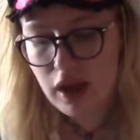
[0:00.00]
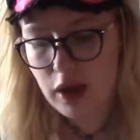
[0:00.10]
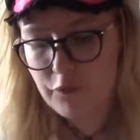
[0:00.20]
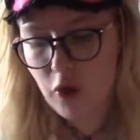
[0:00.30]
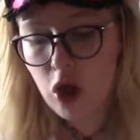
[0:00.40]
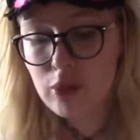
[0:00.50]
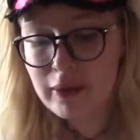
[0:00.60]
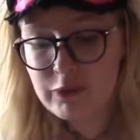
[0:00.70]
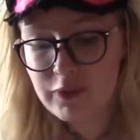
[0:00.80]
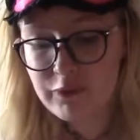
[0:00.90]
of all
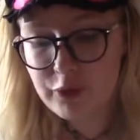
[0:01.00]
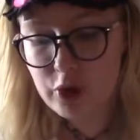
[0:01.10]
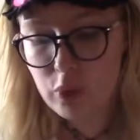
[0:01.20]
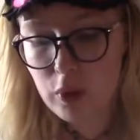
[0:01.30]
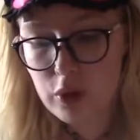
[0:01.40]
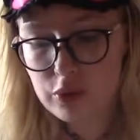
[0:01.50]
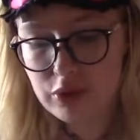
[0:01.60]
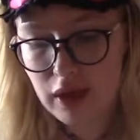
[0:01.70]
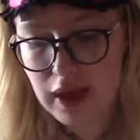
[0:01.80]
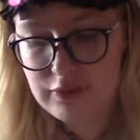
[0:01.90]
my favorite
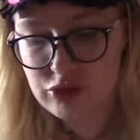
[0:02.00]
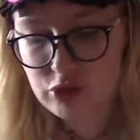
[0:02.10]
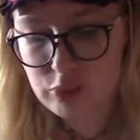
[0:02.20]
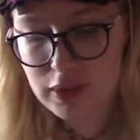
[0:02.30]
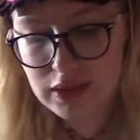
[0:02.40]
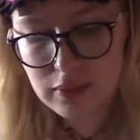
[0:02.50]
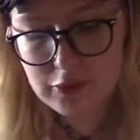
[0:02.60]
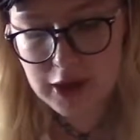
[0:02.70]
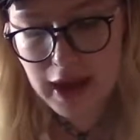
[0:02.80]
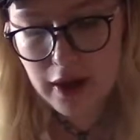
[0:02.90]
quotes. I've just written
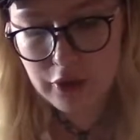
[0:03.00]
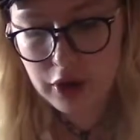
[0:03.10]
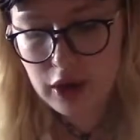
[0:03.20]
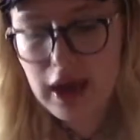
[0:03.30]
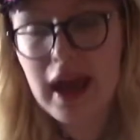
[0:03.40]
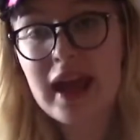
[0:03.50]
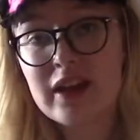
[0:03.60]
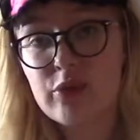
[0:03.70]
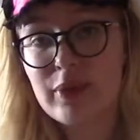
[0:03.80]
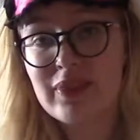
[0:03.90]
them down
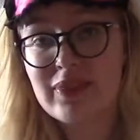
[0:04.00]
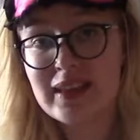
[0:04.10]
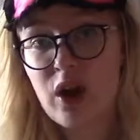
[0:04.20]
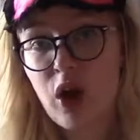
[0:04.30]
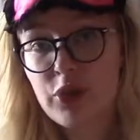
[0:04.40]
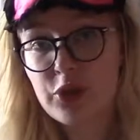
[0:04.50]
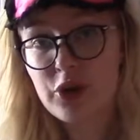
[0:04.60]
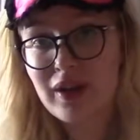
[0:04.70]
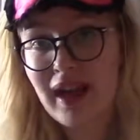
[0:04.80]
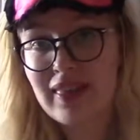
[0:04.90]
and written the
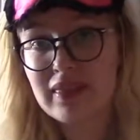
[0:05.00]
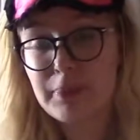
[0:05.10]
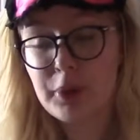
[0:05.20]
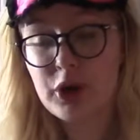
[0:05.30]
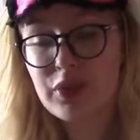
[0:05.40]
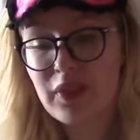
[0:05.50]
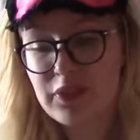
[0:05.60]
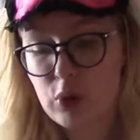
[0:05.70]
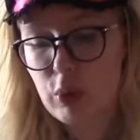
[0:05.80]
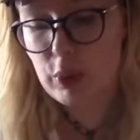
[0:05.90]
author and the book that
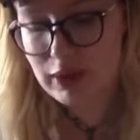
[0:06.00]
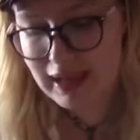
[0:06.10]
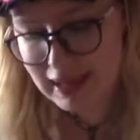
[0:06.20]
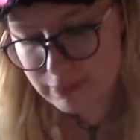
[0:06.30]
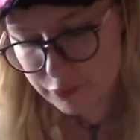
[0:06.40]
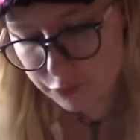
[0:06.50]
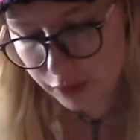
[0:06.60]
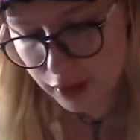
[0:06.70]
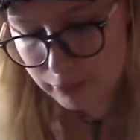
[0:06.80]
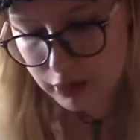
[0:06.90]
the quote came
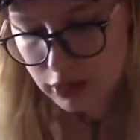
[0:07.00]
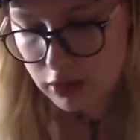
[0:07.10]
from.